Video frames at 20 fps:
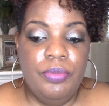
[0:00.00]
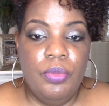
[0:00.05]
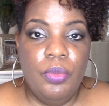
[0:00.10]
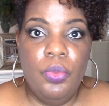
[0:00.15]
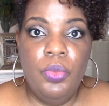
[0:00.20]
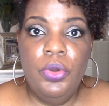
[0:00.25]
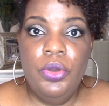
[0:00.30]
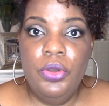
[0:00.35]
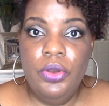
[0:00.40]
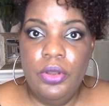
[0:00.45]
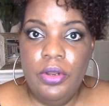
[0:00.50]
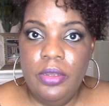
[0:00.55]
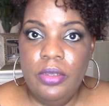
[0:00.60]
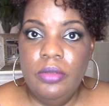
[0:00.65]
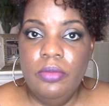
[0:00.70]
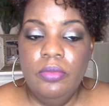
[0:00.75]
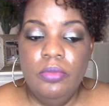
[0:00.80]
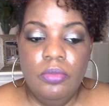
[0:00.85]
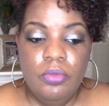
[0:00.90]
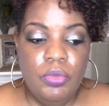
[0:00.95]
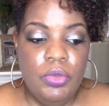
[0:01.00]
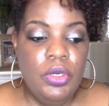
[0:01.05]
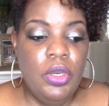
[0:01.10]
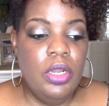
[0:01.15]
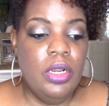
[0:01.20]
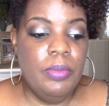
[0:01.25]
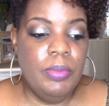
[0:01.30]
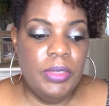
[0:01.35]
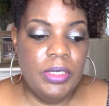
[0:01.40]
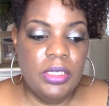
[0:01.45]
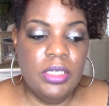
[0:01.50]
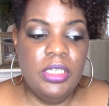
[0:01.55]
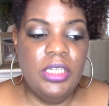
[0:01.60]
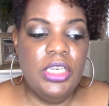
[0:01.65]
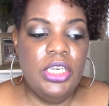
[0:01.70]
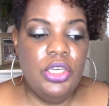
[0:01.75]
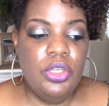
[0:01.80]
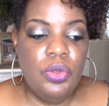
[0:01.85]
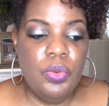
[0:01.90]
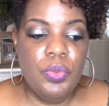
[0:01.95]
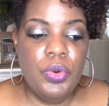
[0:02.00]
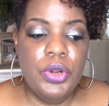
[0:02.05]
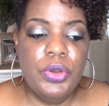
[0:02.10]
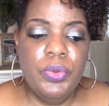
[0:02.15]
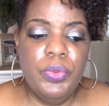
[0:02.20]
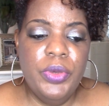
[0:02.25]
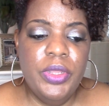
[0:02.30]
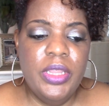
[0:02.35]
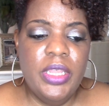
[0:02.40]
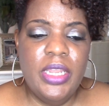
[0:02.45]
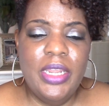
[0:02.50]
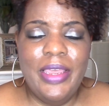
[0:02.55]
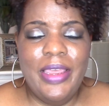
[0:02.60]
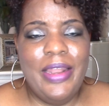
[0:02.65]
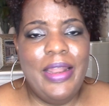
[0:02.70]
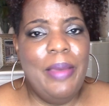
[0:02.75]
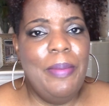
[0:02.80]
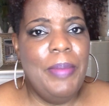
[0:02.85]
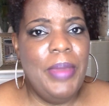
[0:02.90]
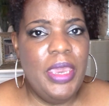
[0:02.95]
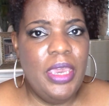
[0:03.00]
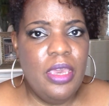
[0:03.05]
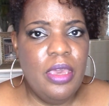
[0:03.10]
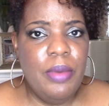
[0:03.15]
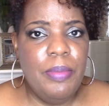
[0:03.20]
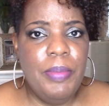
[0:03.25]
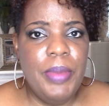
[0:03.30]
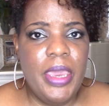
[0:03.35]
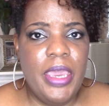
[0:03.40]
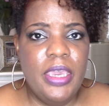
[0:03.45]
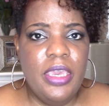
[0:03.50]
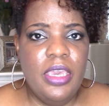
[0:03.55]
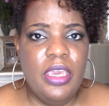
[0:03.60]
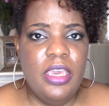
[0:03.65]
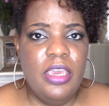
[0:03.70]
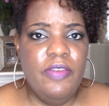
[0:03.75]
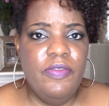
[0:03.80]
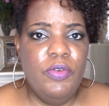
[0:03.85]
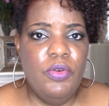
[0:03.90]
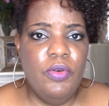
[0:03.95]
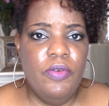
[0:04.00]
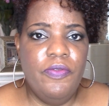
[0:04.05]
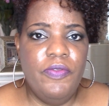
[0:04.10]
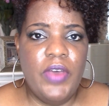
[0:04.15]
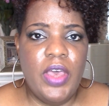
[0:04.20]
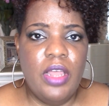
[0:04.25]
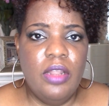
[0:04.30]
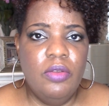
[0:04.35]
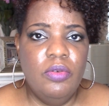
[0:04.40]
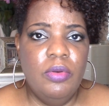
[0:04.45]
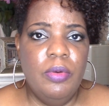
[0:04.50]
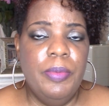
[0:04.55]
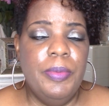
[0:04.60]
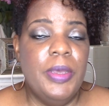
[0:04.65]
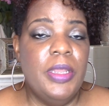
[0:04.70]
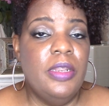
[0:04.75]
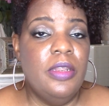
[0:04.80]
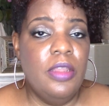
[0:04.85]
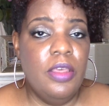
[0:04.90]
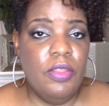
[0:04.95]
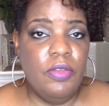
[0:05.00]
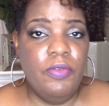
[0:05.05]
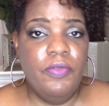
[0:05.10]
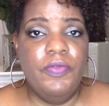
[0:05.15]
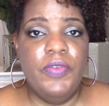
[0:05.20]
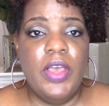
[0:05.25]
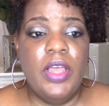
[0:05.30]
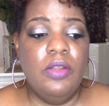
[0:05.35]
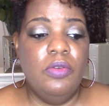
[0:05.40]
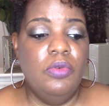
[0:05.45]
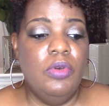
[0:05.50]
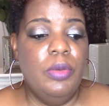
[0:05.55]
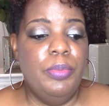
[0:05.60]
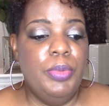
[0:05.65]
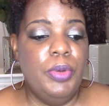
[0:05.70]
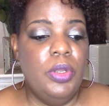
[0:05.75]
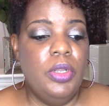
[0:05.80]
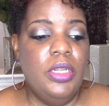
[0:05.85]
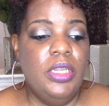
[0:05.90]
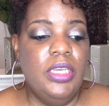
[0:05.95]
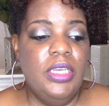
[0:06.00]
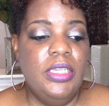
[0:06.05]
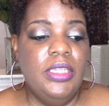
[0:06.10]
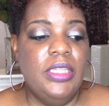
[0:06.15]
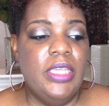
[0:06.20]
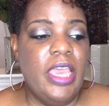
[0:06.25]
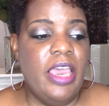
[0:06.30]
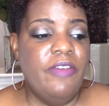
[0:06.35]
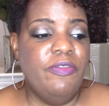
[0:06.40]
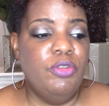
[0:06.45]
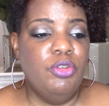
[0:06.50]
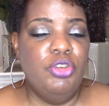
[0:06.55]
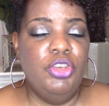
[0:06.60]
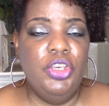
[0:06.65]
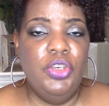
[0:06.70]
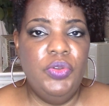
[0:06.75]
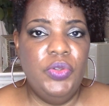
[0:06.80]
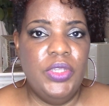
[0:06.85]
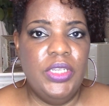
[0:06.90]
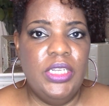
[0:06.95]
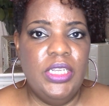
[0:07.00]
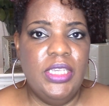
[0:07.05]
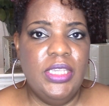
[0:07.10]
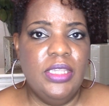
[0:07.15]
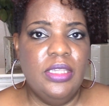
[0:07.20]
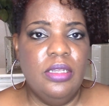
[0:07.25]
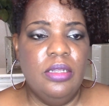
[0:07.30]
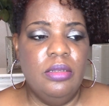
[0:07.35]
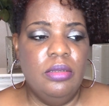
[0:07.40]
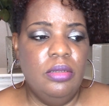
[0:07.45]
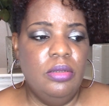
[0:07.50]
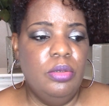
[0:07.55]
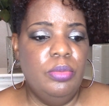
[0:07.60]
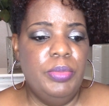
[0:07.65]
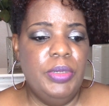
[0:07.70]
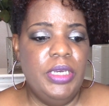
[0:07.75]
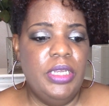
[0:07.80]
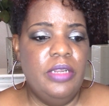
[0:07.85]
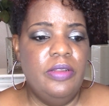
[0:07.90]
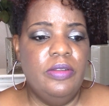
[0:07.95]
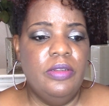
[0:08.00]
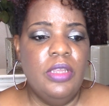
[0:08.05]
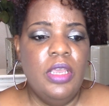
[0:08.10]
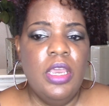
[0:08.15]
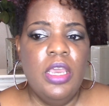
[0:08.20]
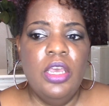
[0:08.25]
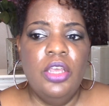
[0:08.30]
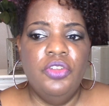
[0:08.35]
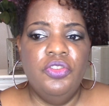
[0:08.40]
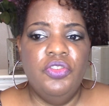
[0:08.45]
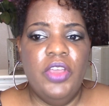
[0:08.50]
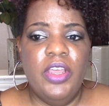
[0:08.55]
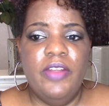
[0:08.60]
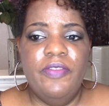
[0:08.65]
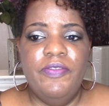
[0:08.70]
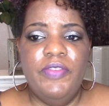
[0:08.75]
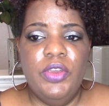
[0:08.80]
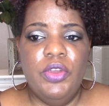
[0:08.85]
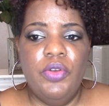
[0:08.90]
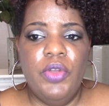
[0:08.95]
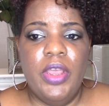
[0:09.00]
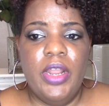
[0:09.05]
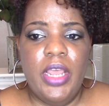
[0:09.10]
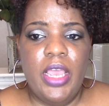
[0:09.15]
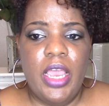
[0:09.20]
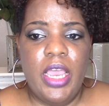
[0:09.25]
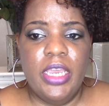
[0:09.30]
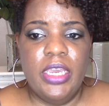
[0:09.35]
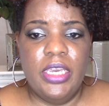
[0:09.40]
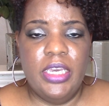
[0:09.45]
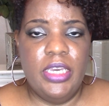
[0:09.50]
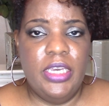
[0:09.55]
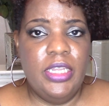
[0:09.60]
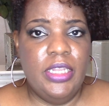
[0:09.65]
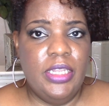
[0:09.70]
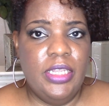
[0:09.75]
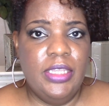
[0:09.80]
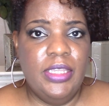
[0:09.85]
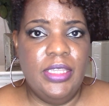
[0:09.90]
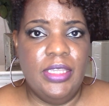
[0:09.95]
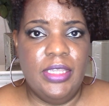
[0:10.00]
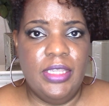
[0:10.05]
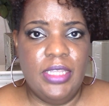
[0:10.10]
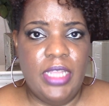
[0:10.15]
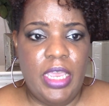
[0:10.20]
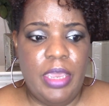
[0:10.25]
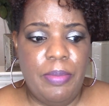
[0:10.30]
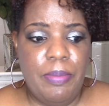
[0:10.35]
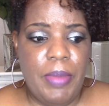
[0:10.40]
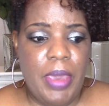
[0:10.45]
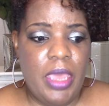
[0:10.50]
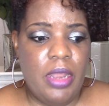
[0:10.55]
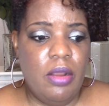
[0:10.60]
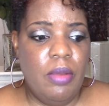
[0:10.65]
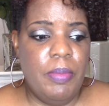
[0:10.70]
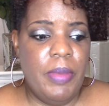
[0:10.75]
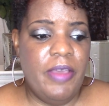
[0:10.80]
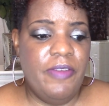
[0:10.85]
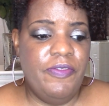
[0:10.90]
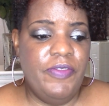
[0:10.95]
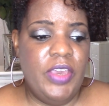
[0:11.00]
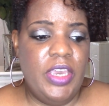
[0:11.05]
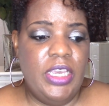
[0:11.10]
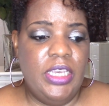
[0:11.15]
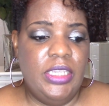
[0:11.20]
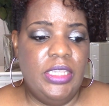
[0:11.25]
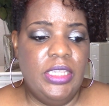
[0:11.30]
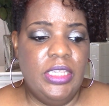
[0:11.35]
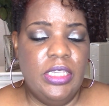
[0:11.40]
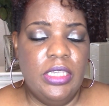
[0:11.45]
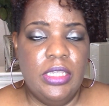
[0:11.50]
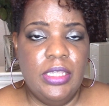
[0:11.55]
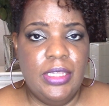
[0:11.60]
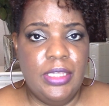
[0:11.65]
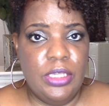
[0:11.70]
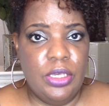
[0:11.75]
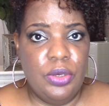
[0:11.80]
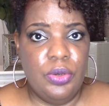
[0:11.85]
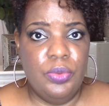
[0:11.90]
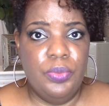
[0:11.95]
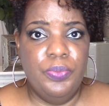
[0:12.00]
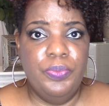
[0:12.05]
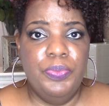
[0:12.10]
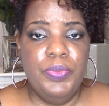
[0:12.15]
we're gonna continue to work with it, and I may come back and give you a another follow-up on this after using this a little bit and trying to figure out how I can get this to stay matte on my face. So